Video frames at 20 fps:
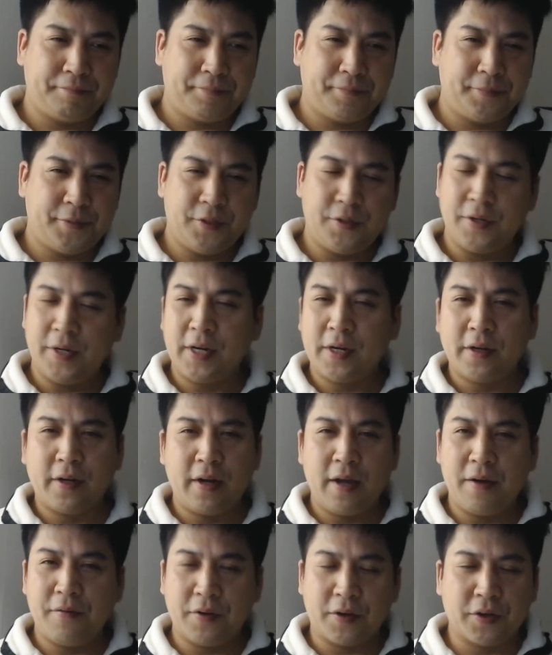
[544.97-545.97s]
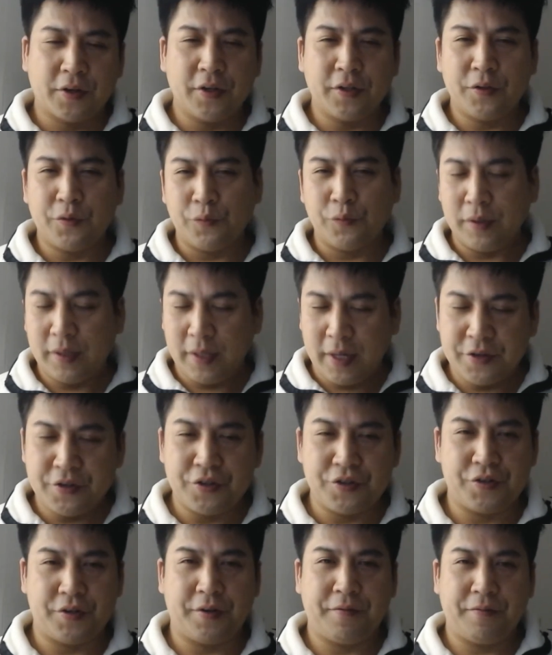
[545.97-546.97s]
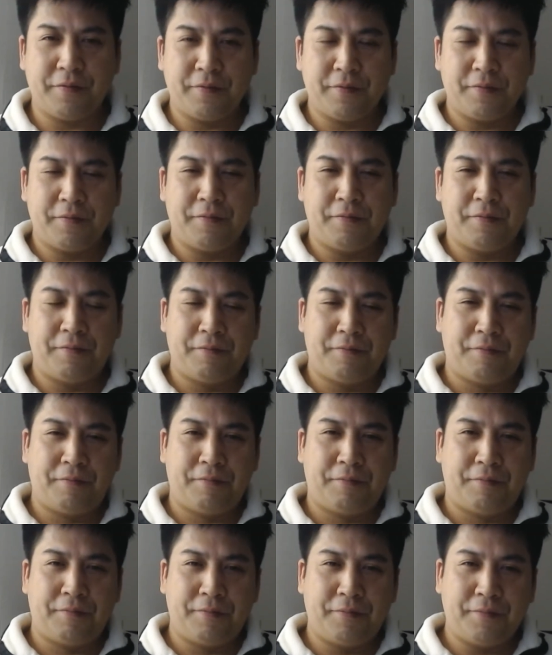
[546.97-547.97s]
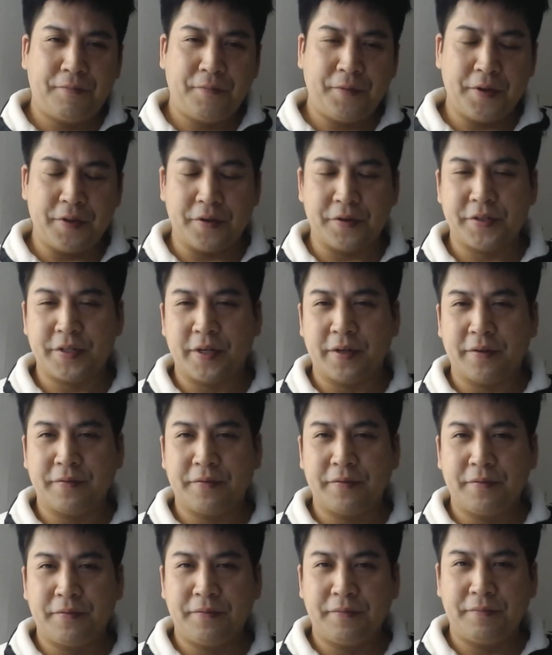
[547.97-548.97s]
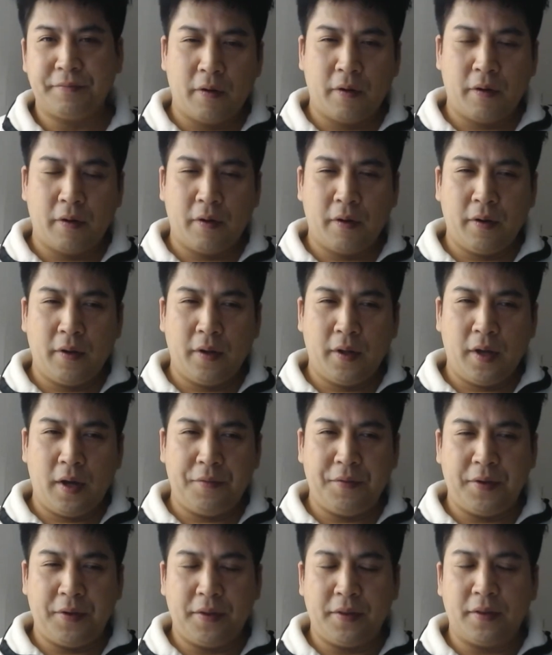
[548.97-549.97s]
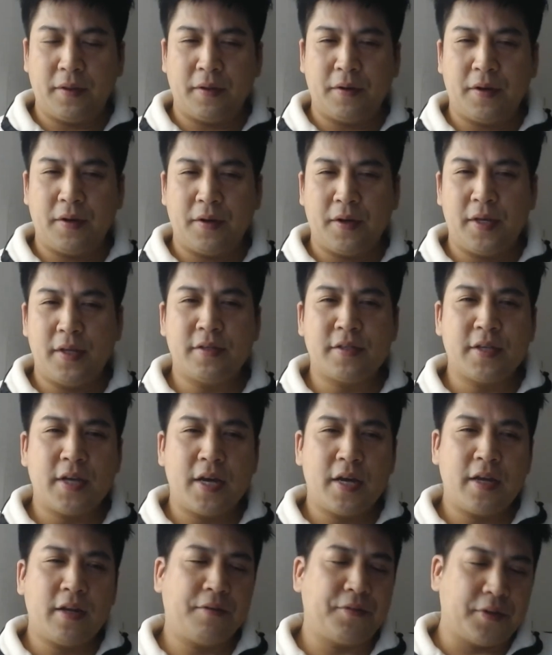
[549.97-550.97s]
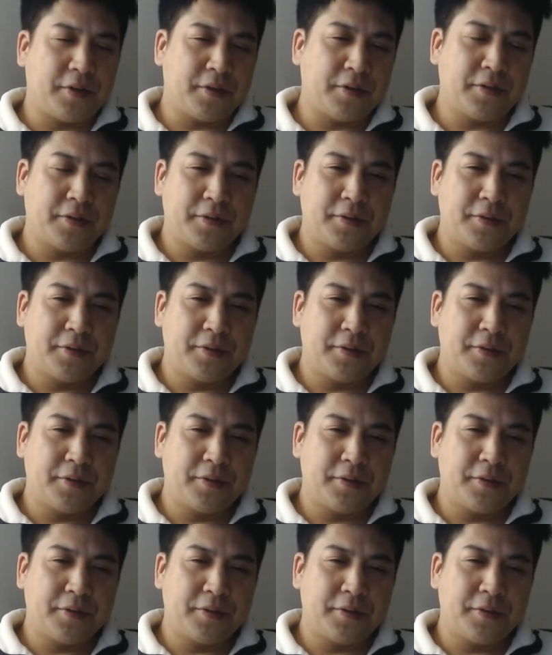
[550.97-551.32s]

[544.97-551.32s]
you're not going to have a good relationship with yourself. I mean, inside of you,